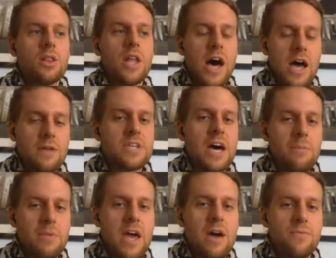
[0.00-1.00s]
a lot of
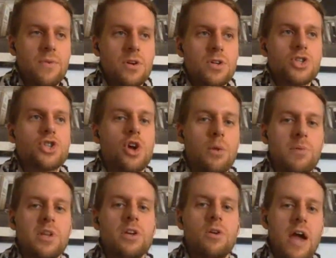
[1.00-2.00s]
time and effort
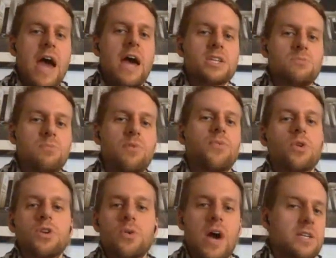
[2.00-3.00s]
sharpening your axe
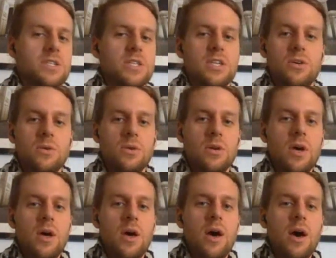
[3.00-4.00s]
before you execute.
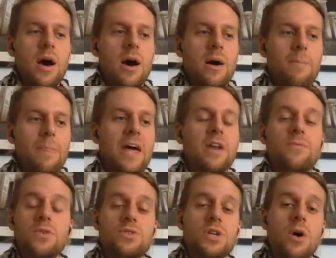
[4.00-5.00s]

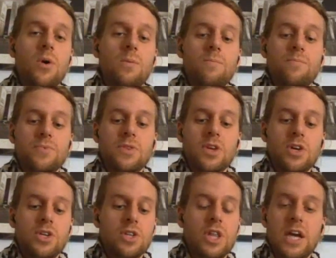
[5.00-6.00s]
And if you don't,
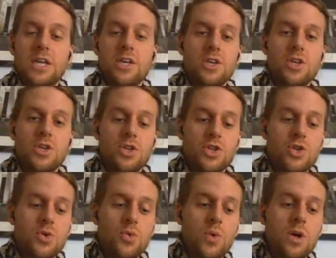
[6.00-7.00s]

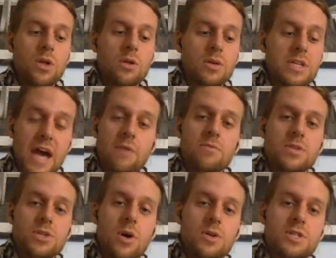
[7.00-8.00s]
you will get
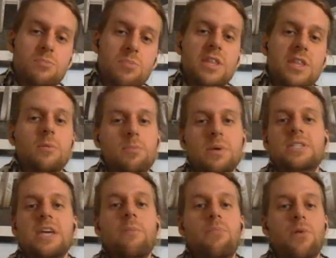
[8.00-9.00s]
results, but they'll be
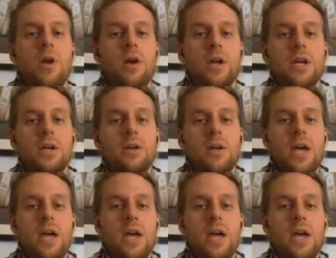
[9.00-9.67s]
temporary